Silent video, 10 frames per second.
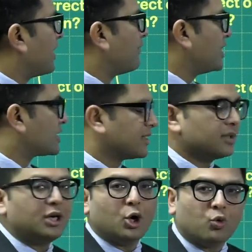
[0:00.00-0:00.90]

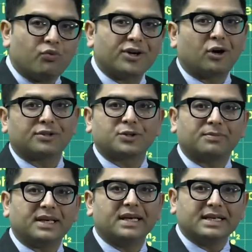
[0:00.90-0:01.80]
deviation would also
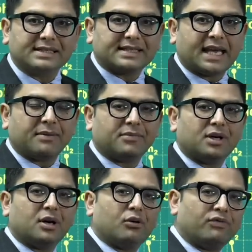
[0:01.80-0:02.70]
be same
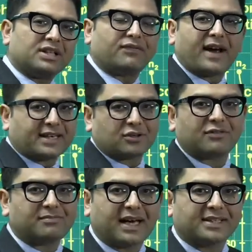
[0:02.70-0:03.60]
with a factor
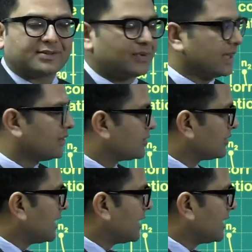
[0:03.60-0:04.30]
of -1. So